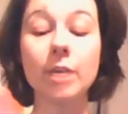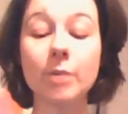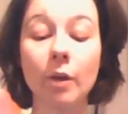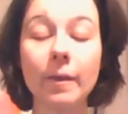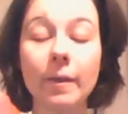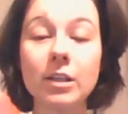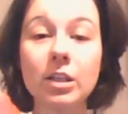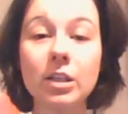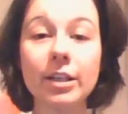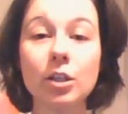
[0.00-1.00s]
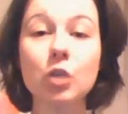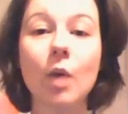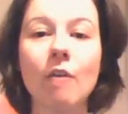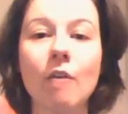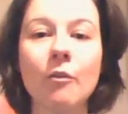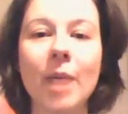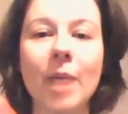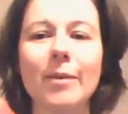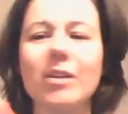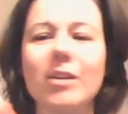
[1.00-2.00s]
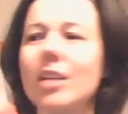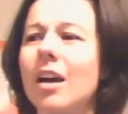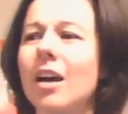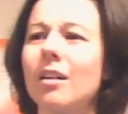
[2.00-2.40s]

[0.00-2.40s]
it on this little square of paper. It's like,